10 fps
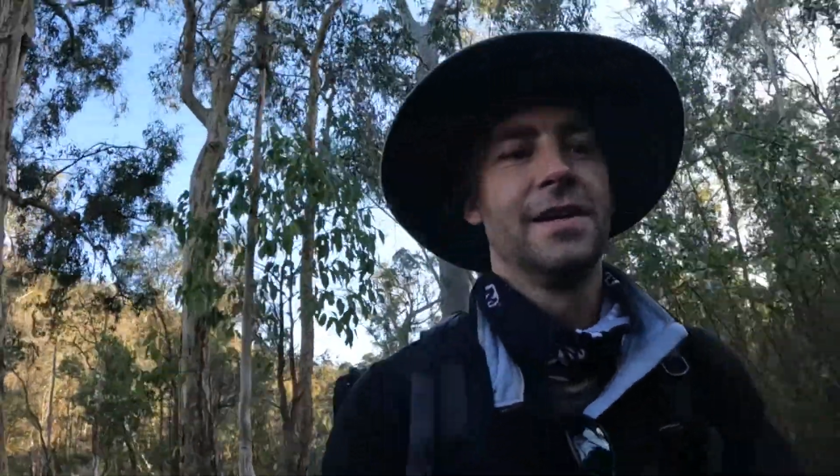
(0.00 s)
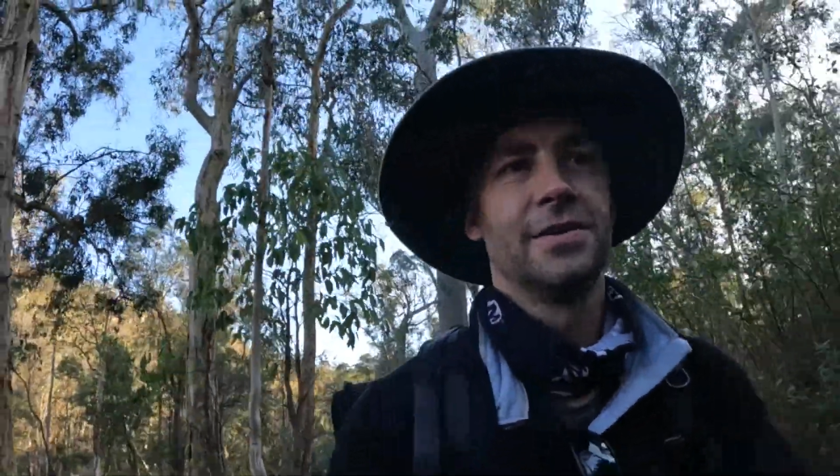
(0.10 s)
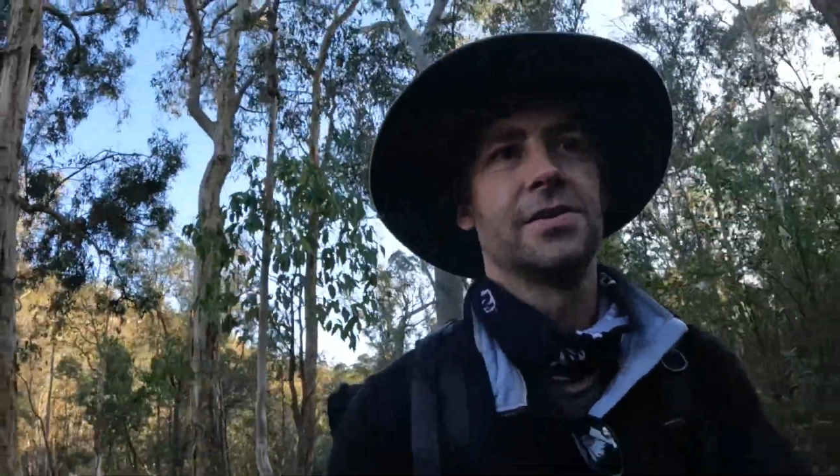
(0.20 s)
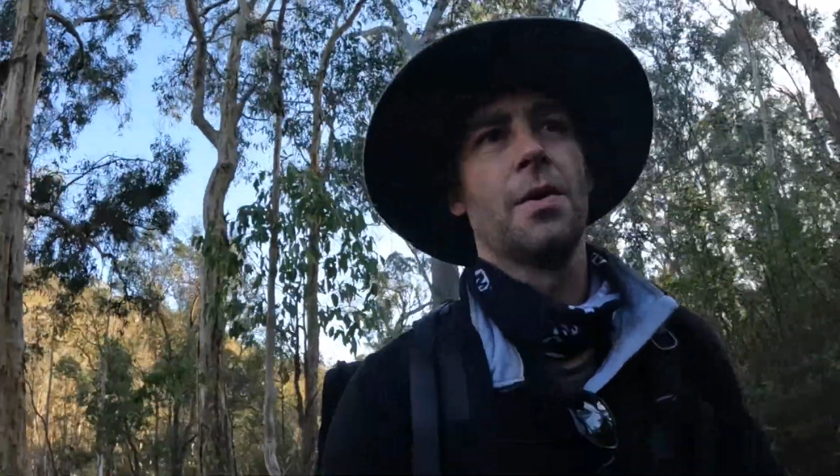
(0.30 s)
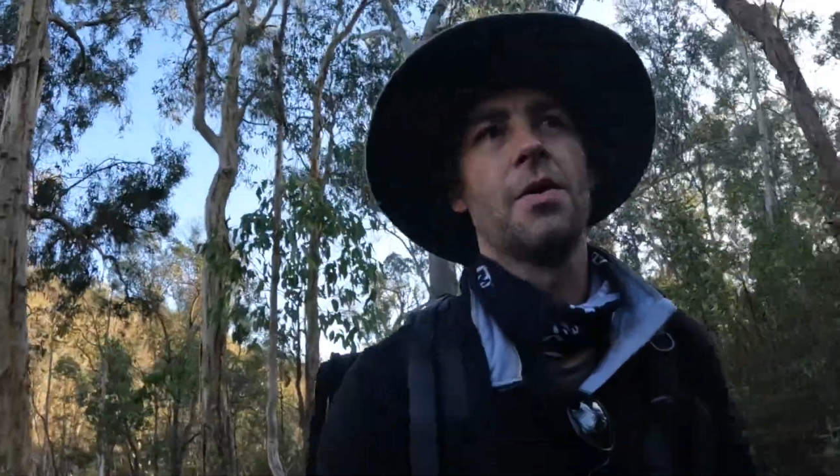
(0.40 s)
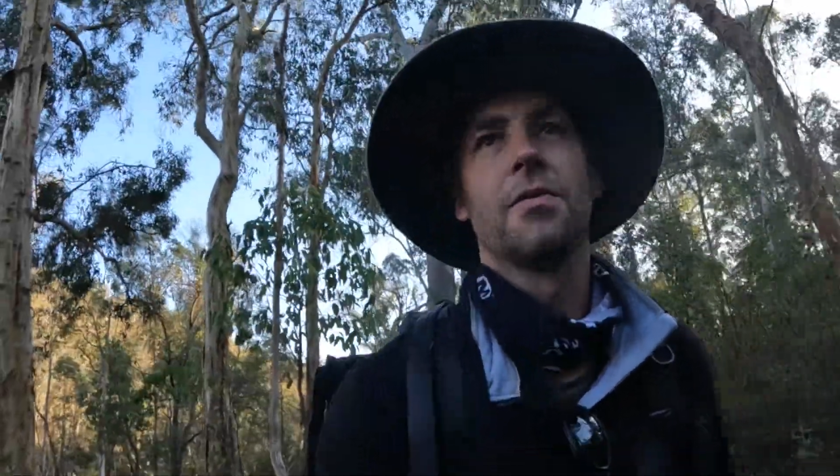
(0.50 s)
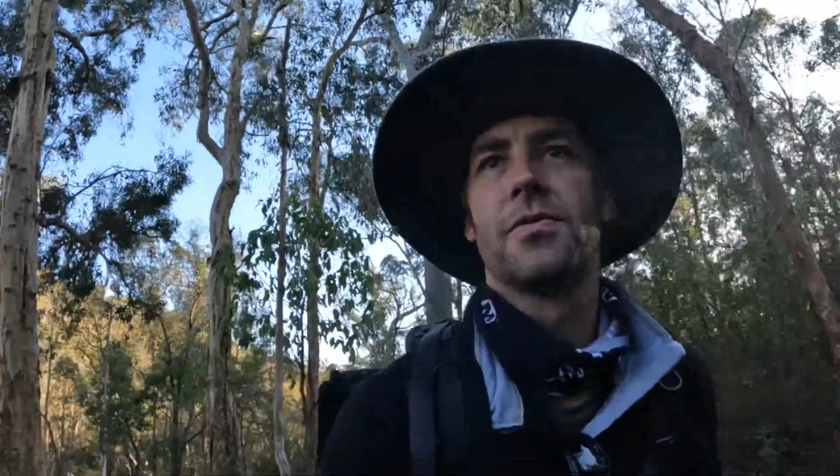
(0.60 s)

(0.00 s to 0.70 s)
just my own